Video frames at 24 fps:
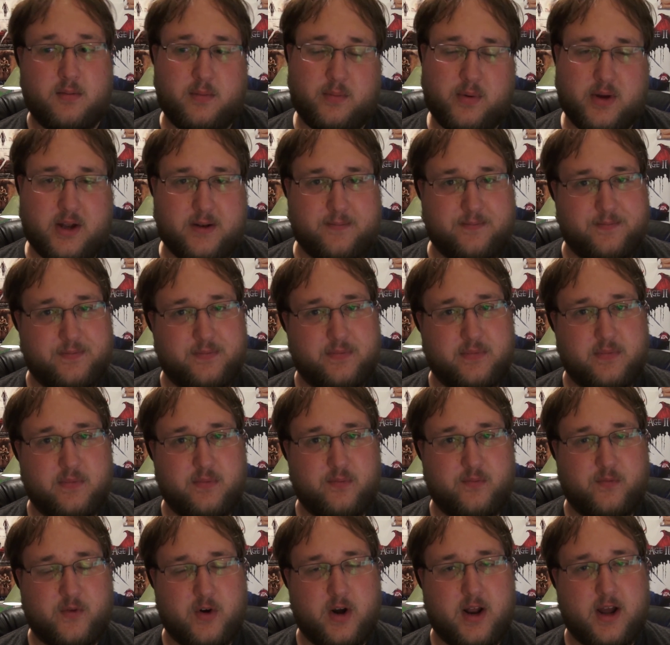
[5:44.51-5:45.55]
But,
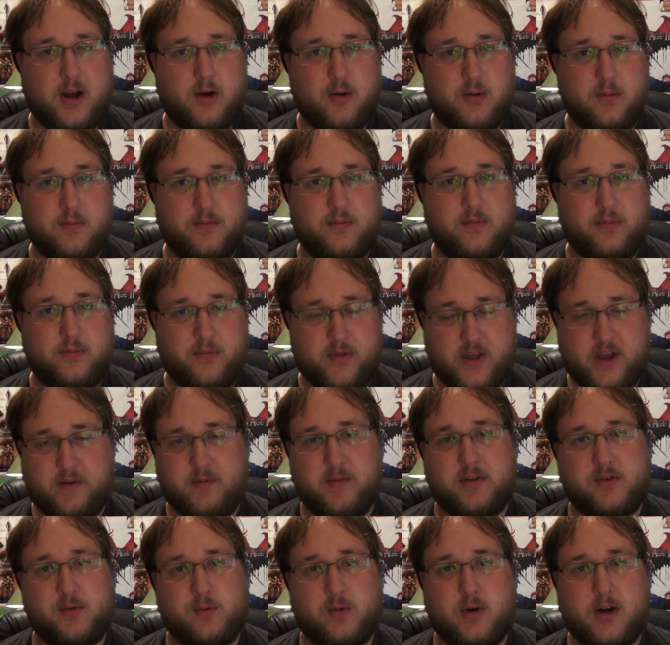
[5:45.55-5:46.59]
for now, thank you very
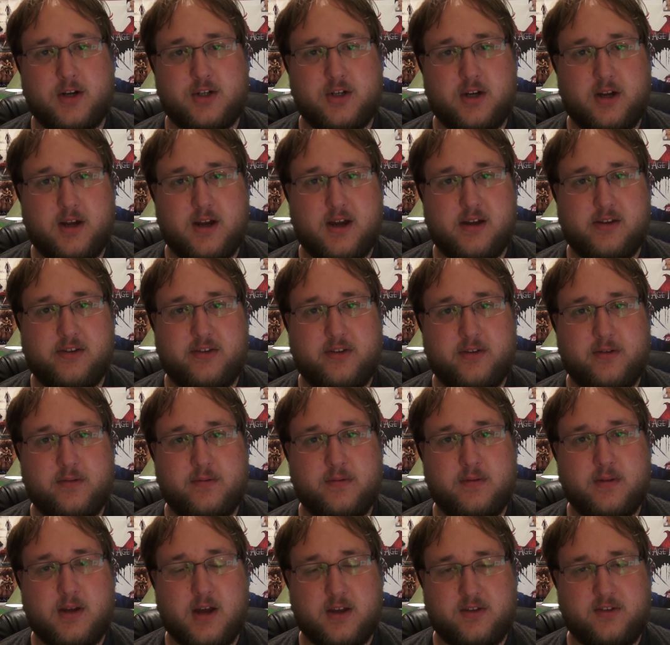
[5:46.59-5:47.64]
much for watching, guys.
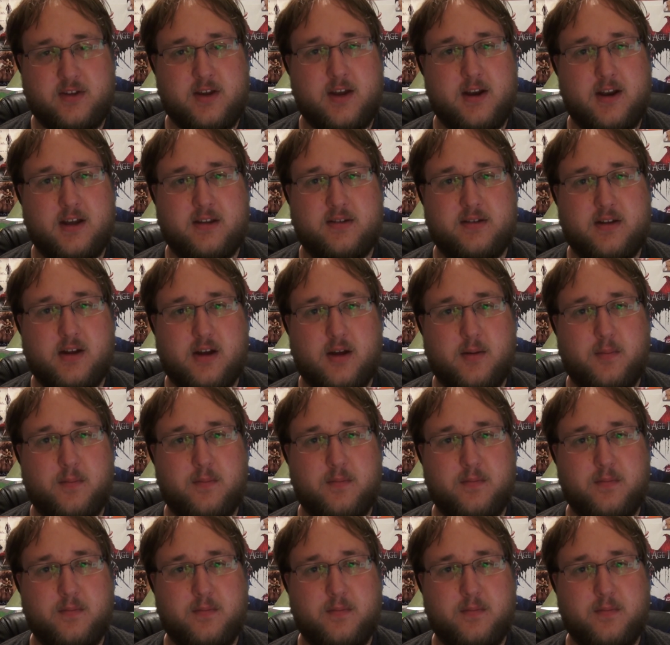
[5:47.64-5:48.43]
I'll see you next time.